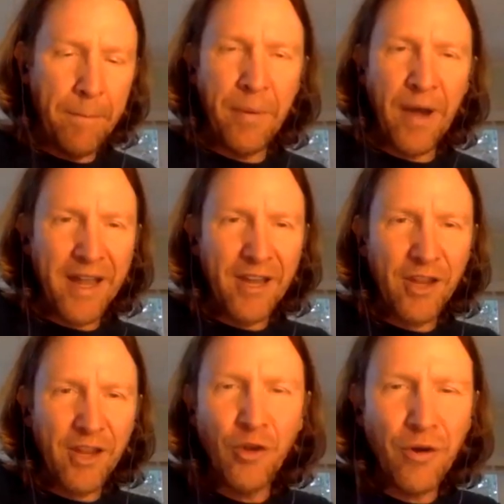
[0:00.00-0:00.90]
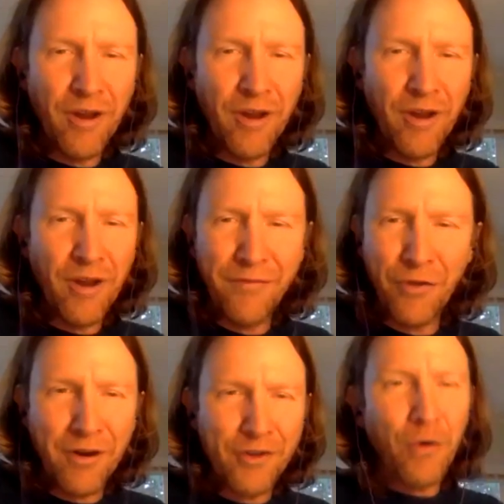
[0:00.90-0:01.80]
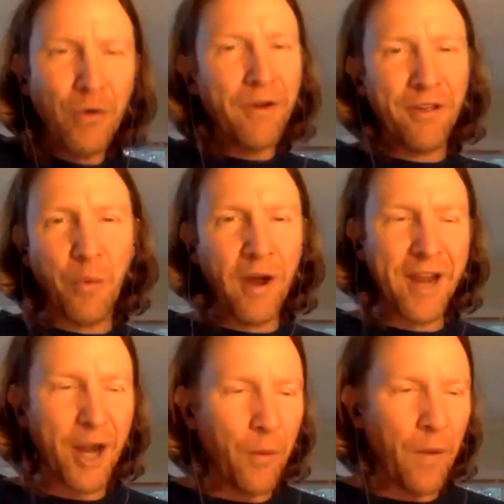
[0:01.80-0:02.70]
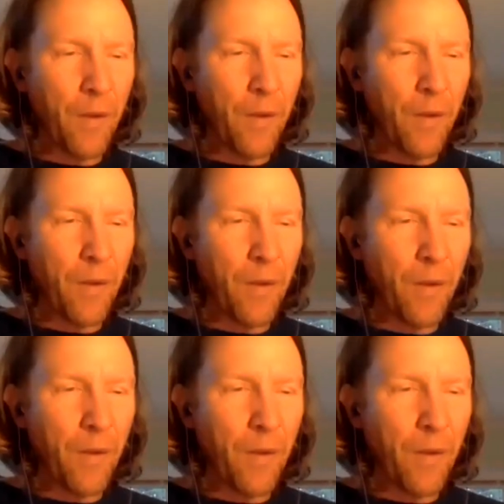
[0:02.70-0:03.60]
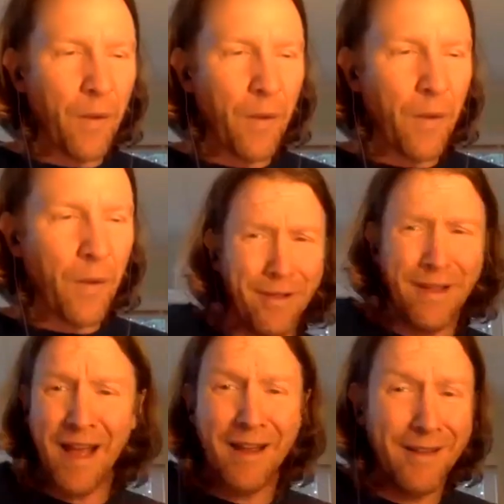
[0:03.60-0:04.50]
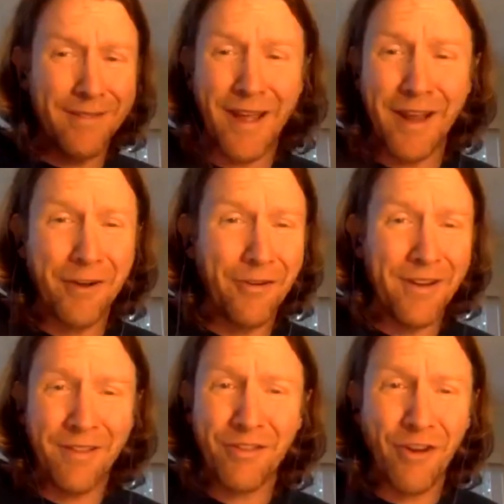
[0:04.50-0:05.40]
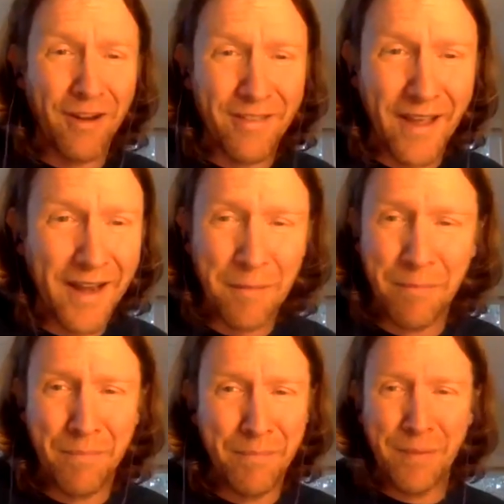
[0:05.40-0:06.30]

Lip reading: But if you're a tourist walking around some place, you can't be pulling out a lighter and start lighting